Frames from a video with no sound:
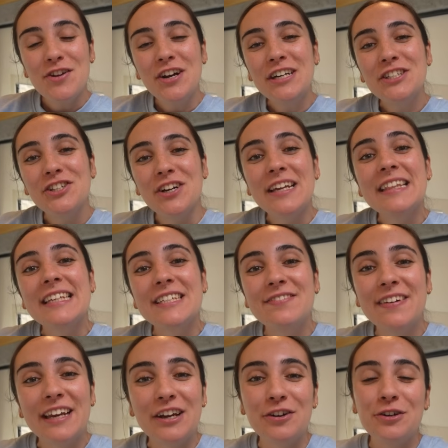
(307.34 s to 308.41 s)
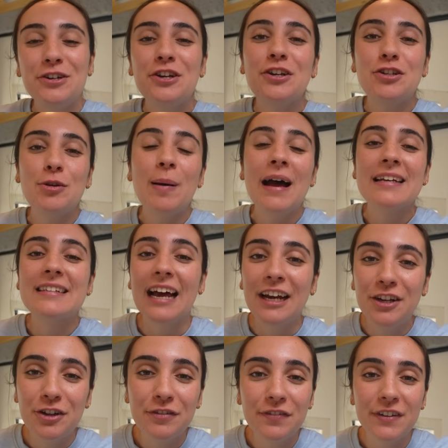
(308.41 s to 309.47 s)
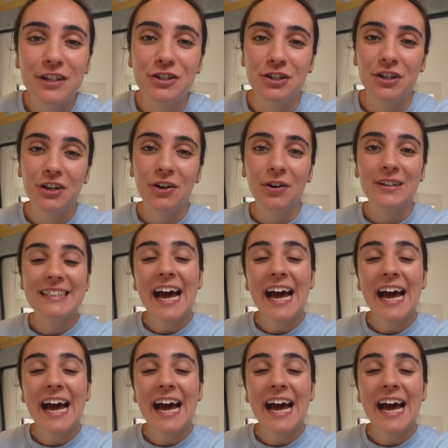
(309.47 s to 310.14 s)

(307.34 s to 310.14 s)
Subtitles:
you're enjoying this video, YouTube has a new feature called